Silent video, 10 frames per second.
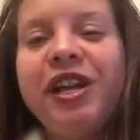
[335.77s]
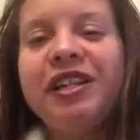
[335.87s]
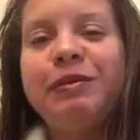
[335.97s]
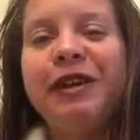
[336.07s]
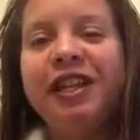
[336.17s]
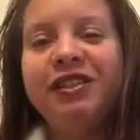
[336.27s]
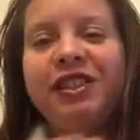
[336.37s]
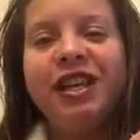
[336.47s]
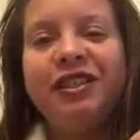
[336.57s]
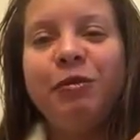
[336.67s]
That's my little
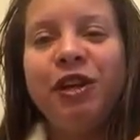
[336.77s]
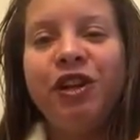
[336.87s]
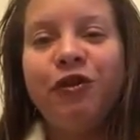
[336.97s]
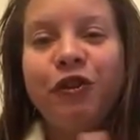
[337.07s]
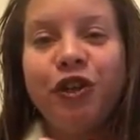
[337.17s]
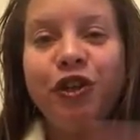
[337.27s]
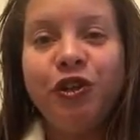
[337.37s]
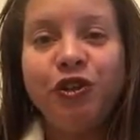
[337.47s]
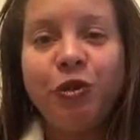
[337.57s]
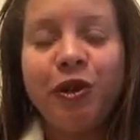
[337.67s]
testimonial for you
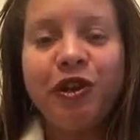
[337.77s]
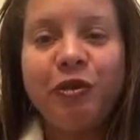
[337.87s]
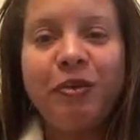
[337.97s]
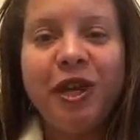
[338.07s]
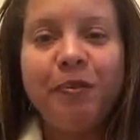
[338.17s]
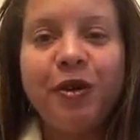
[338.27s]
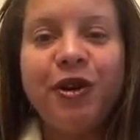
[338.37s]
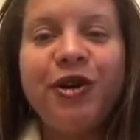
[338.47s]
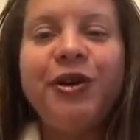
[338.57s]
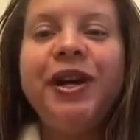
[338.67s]
NutriBurst
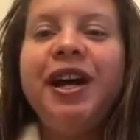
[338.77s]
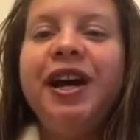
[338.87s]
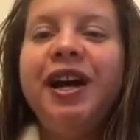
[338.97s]
people.